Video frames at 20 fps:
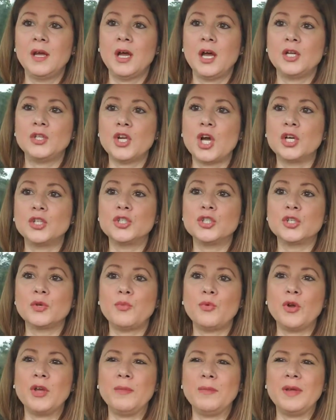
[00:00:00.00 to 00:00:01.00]
a doctor's
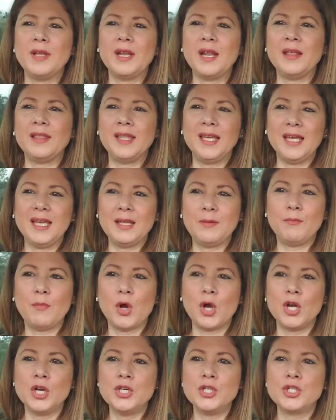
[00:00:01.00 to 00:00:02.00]
appointment, I think in
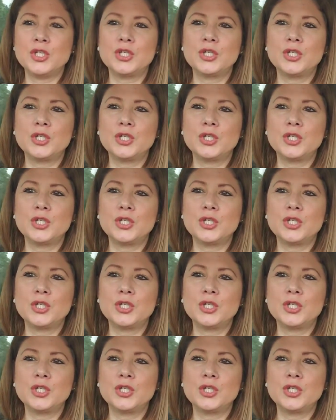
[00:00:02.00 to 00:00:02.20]
March,